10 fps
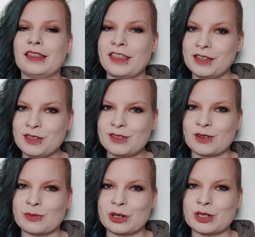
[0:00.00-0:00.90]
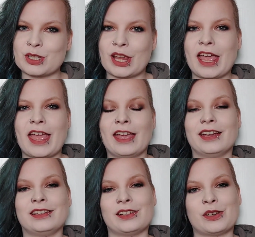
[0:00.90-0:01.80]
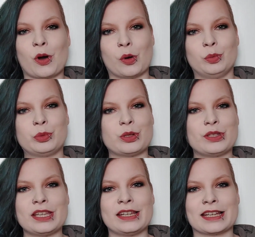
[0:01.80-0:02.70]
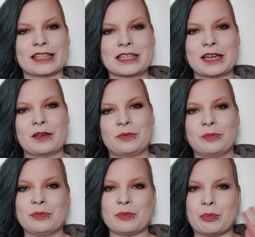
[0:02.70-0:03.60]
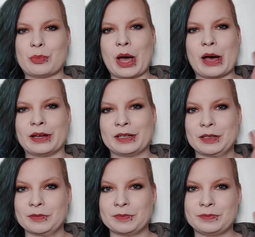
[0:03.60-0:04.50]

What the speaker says: thank you so much, and I hope to see you next time. Bye.